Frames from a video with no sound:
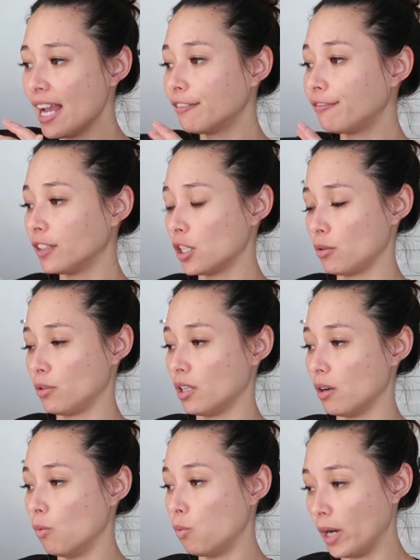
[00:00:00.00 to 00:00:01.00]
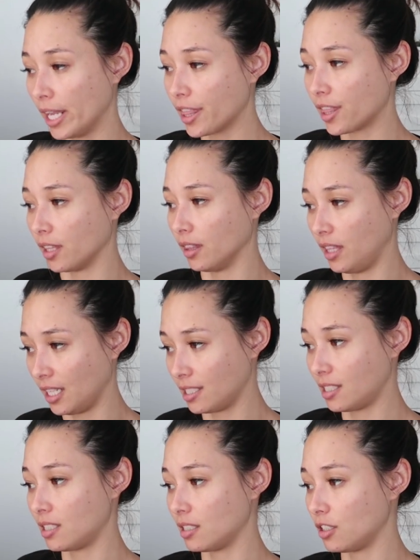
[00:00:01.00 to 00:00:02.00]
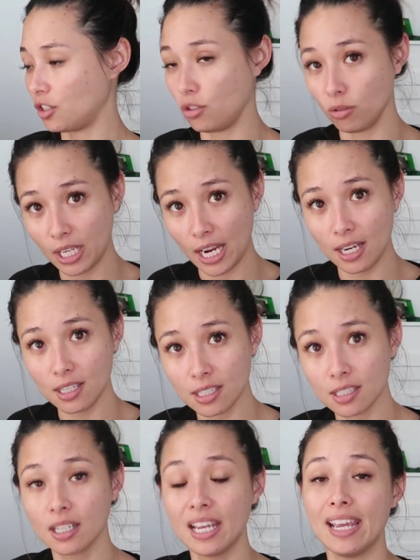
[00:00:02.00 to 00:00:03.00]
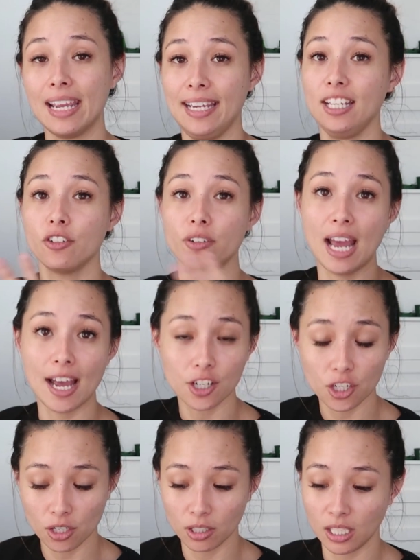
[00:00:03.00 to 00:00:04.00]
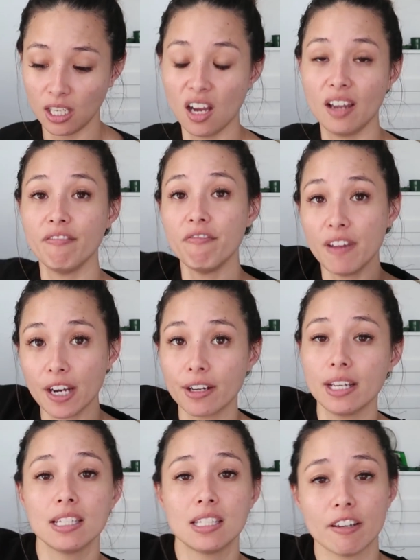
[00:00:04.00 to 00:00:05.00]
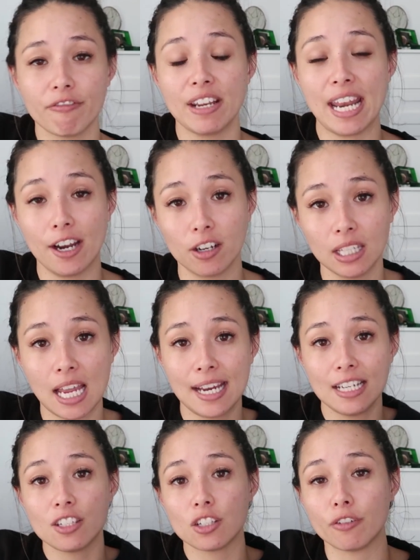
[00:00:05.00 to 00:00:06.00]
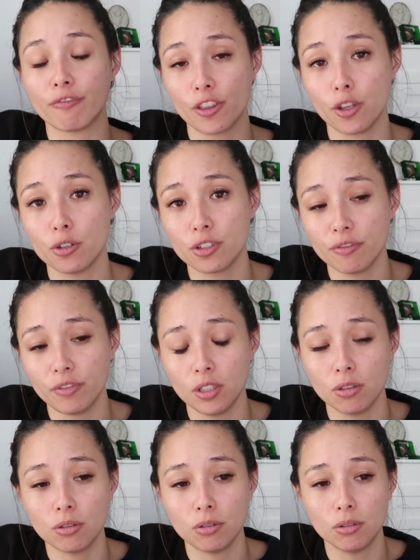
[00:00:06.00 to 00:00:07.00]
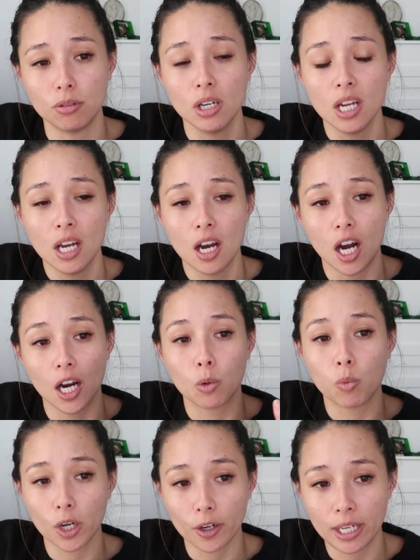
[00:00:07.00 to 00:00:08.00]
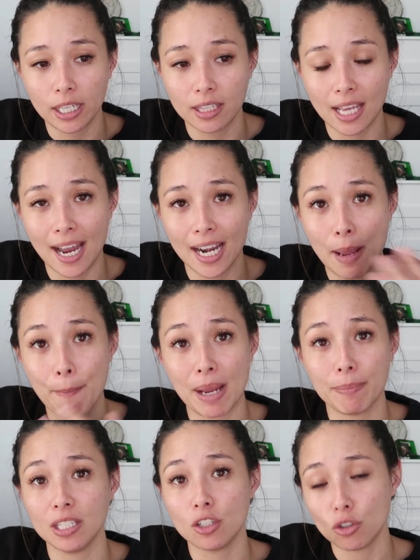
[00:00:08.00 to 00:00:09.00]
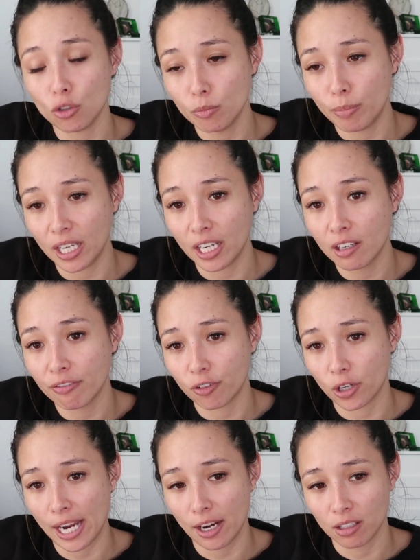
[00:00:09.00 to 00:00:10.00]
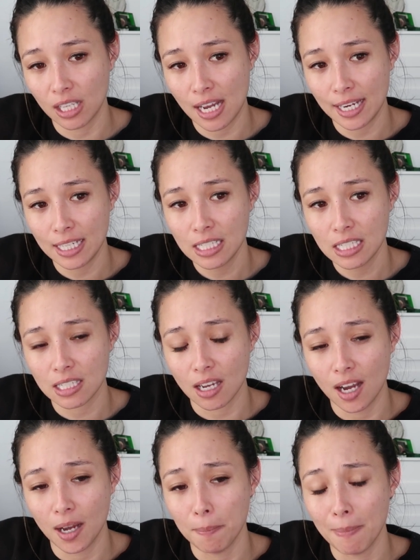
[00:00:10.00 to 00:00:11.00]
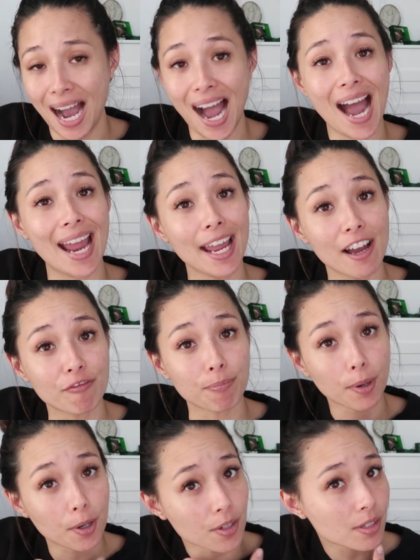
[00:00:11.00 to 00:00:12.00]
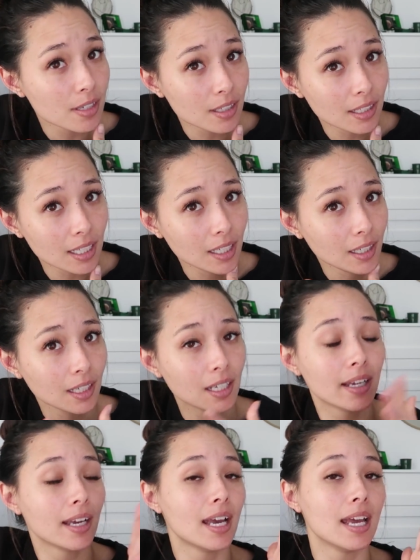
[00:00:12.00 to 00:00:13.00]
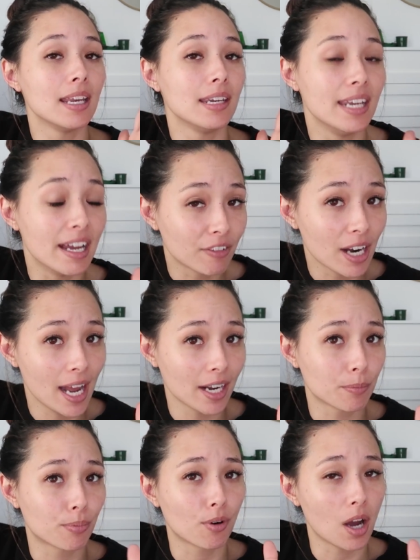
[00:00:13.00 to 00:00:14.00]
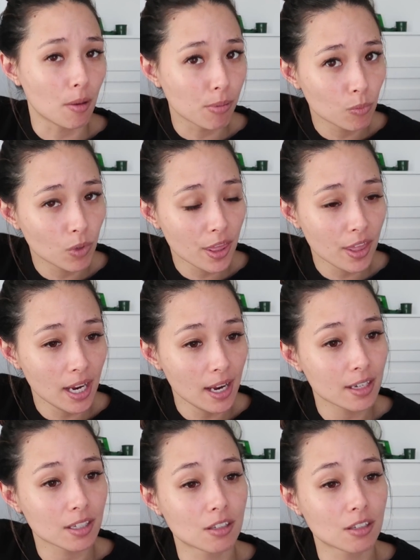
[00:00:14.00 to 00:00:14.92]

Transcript: I have flown with this suitcase internationally on various different airlines. So for those of you who are worried that it might be too big for airlines, I have personally never had a problem with it.